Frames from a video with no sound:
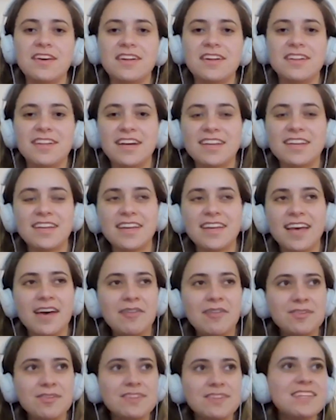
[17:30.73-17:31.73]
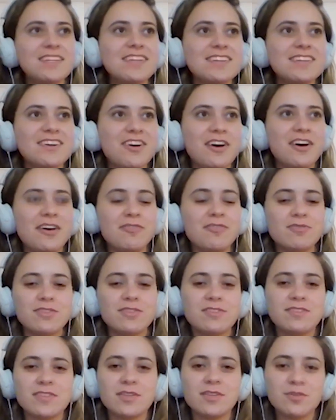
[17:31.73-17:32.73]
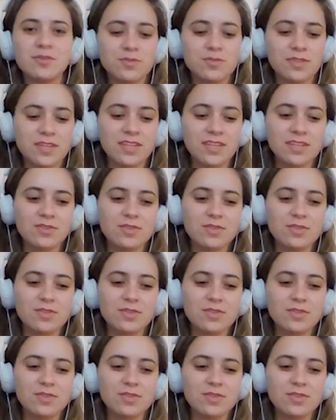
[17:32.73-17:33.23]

like everything, every single thing,